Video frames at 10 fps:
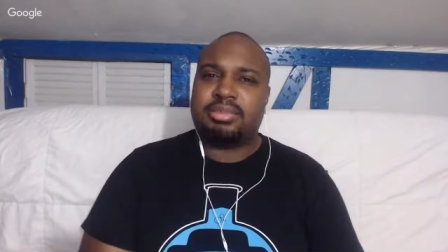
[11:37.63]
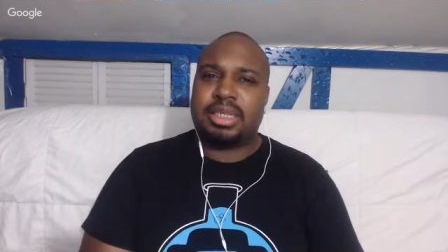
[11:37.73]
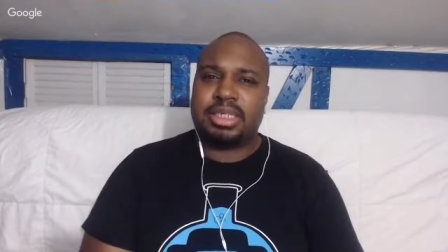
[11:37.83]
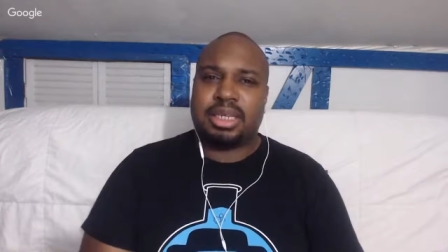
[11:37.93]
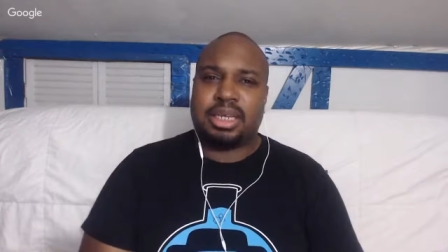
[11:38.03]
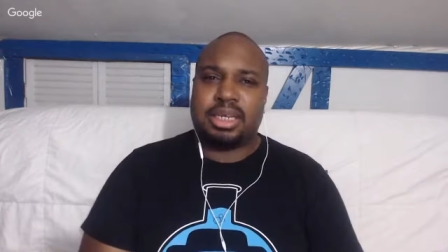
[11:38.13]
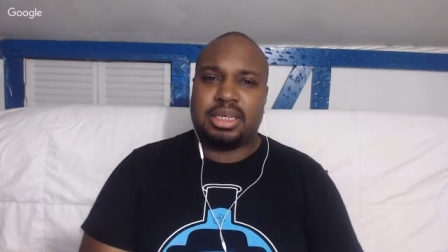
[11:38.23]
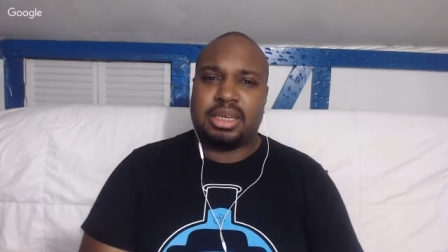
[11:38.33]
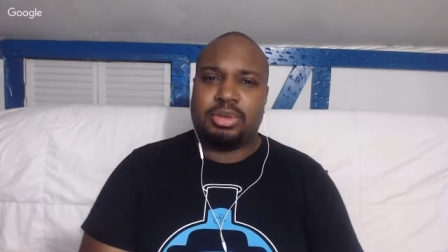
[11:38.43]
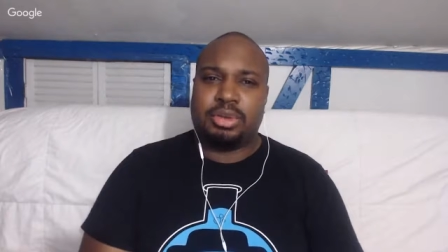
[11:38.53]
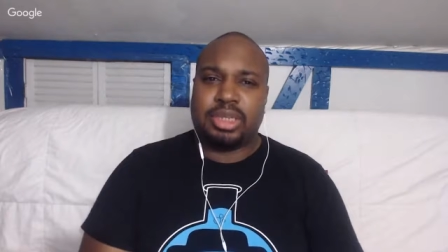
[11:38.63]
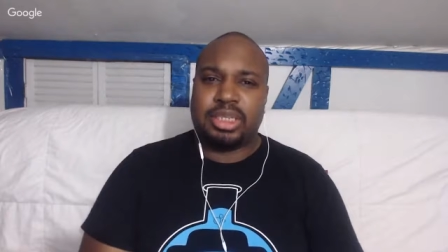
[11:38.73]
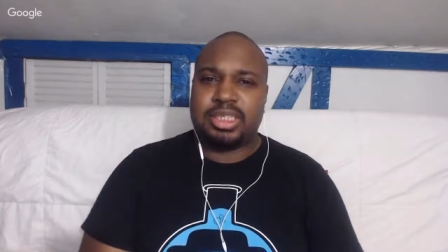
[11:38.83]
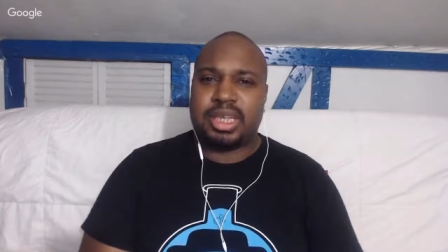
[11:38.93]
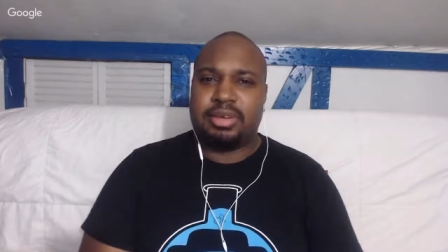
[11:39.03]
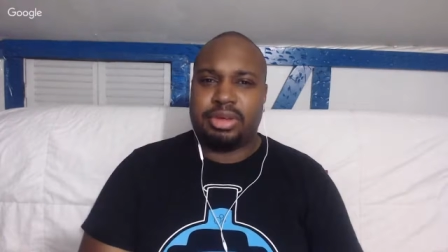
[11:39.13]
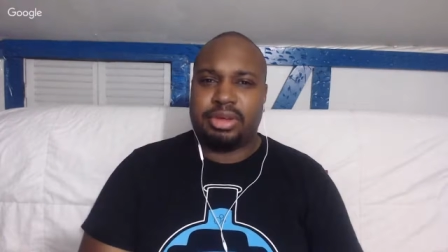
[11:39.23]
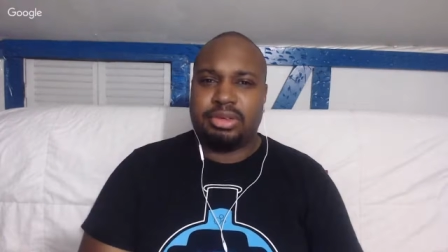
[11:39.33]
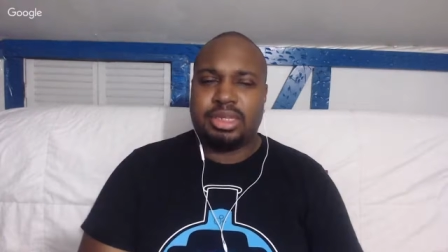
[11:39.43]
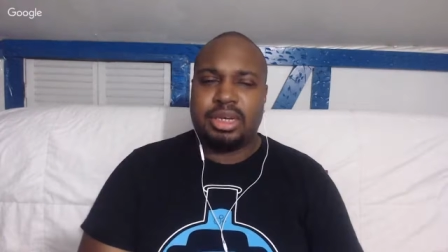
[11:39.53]
It's basically a deal with the
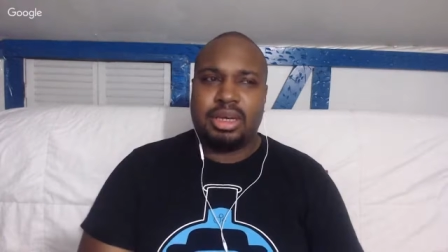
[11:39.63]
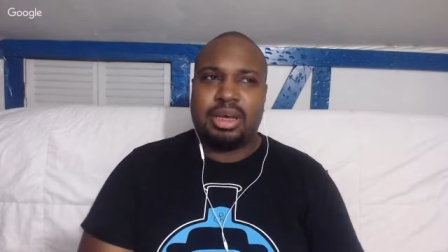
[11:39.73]
Saviors.